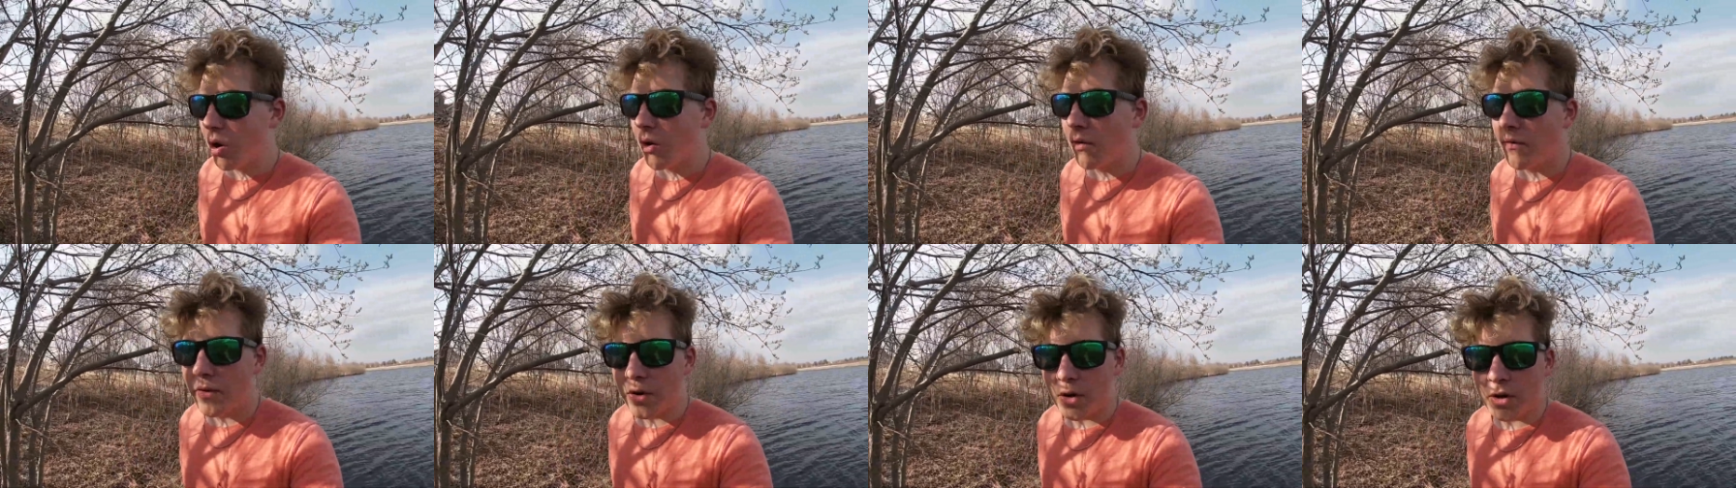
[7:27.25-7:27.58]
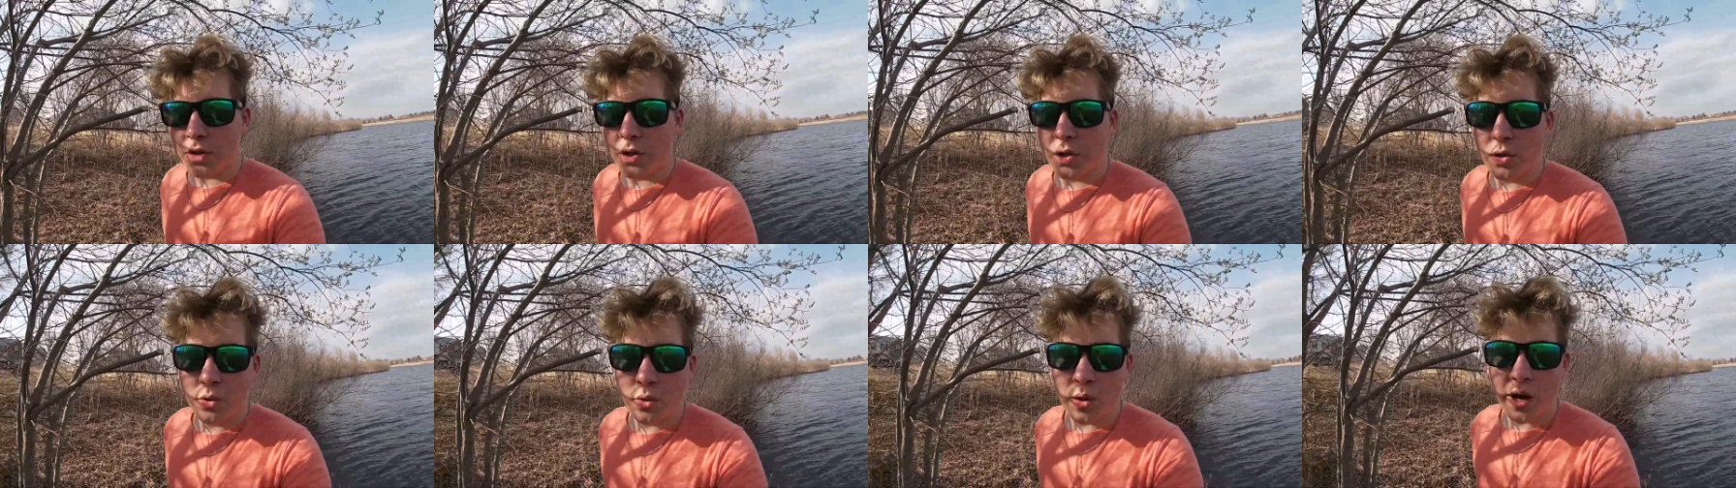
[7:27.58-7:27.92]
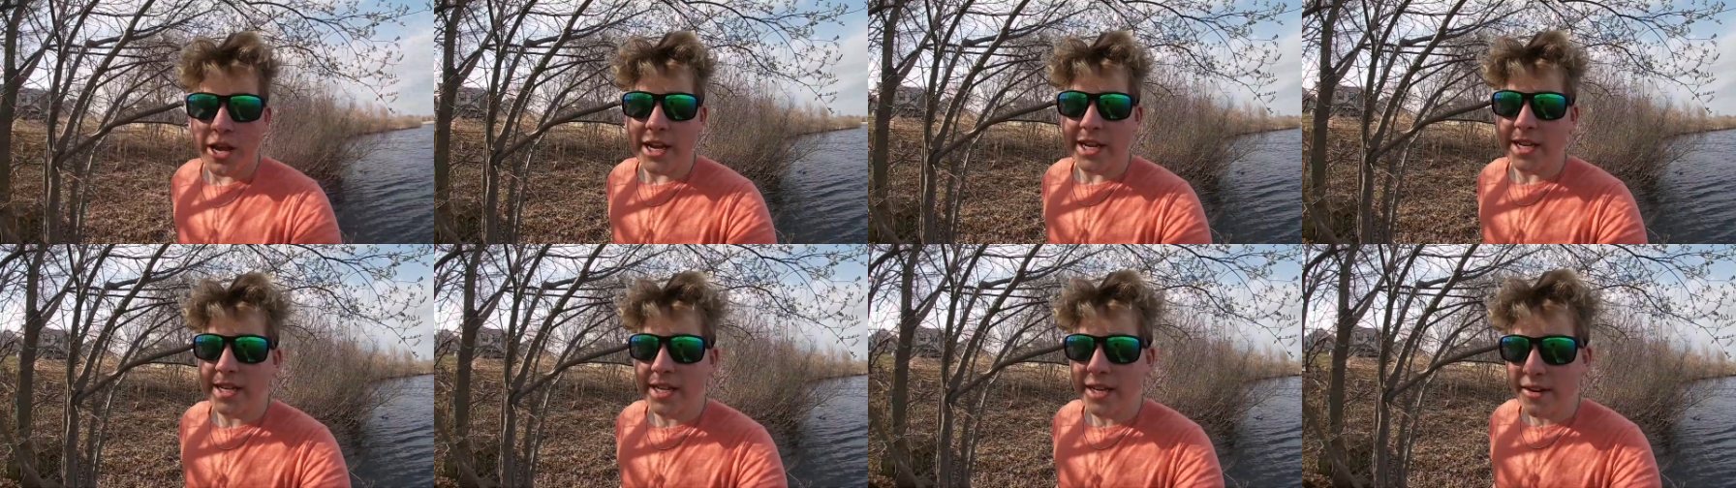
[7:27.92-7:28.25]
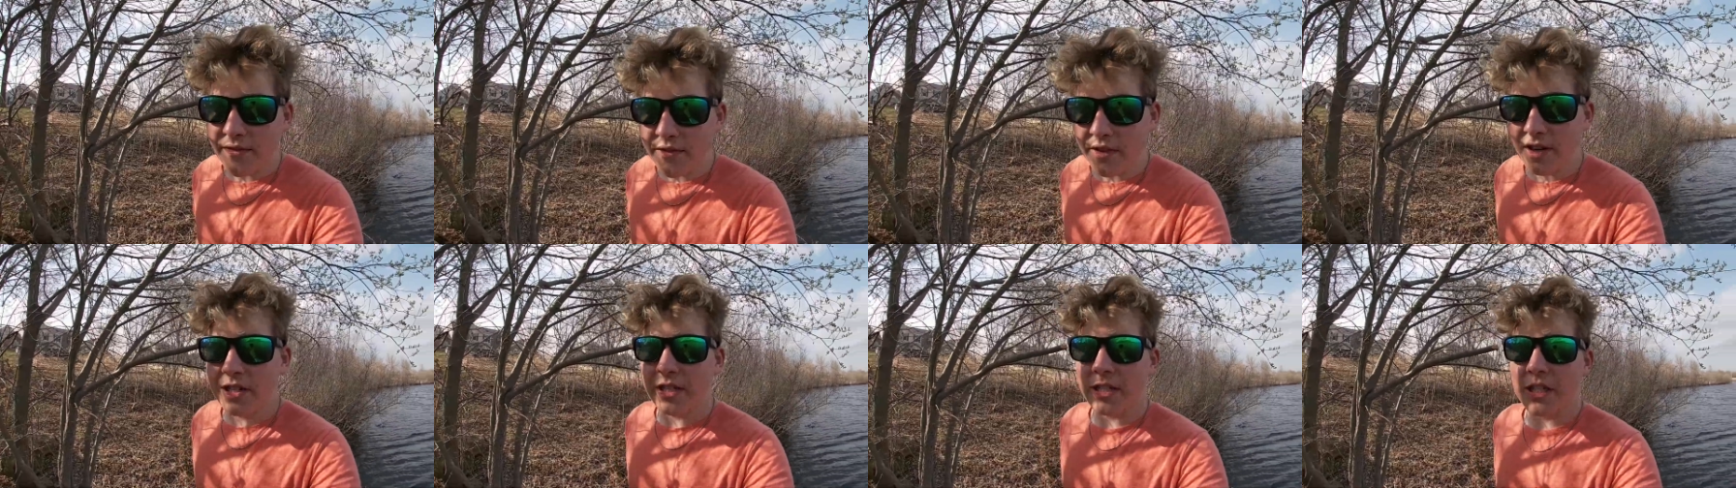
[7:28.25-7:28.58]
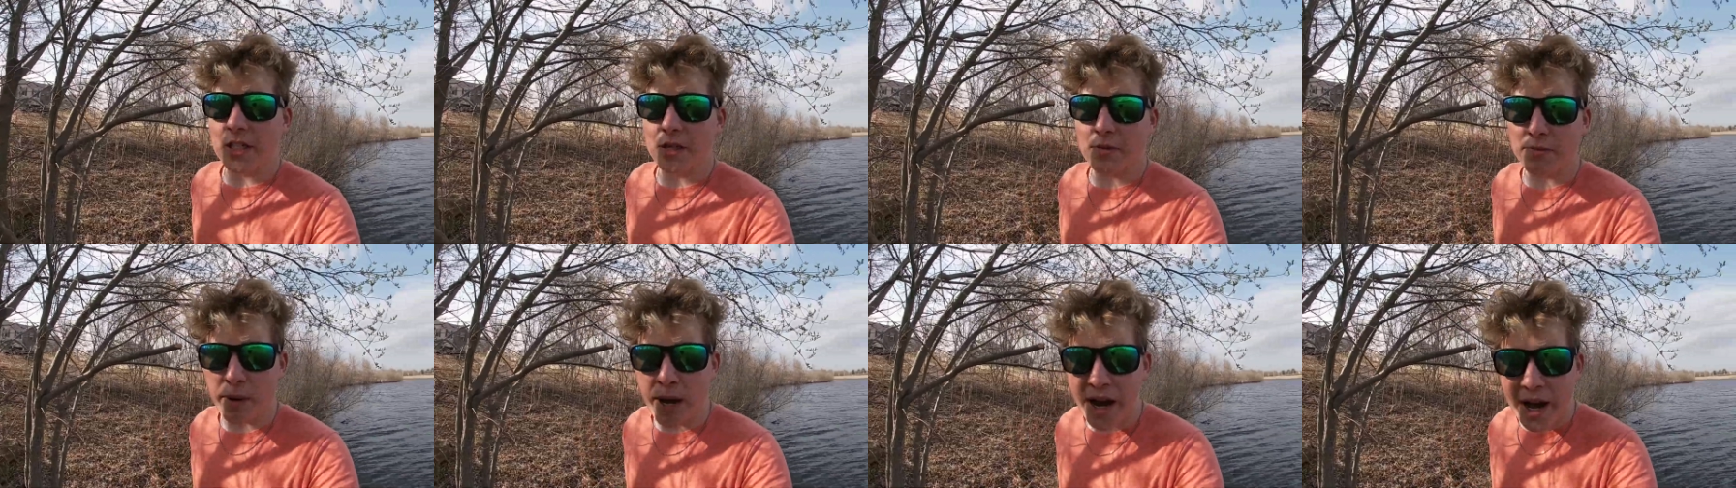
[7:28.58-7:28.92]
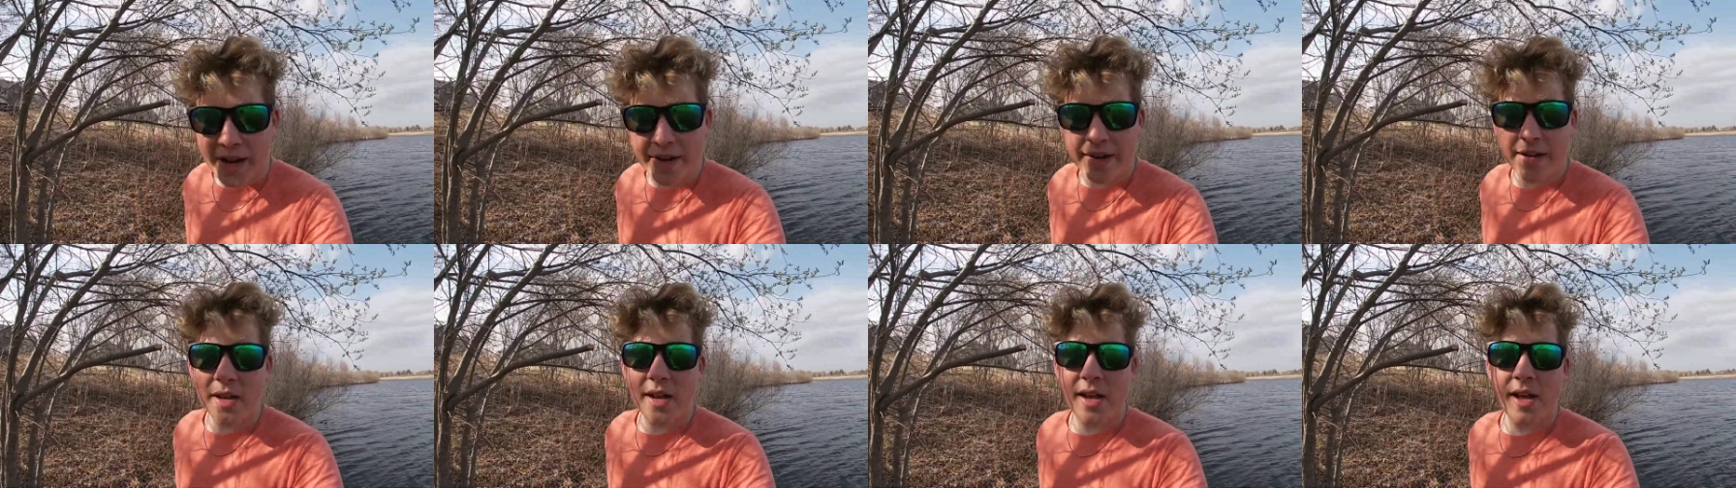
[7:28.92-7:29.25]
over to a different
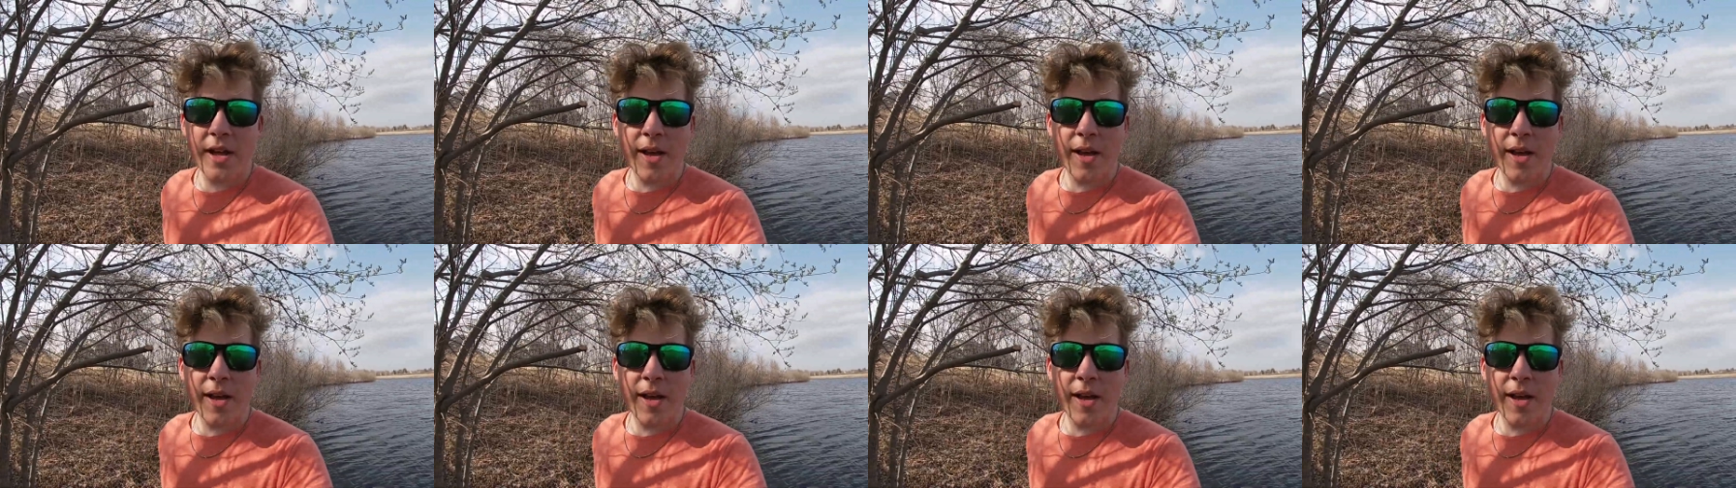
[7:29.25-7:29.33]
spot,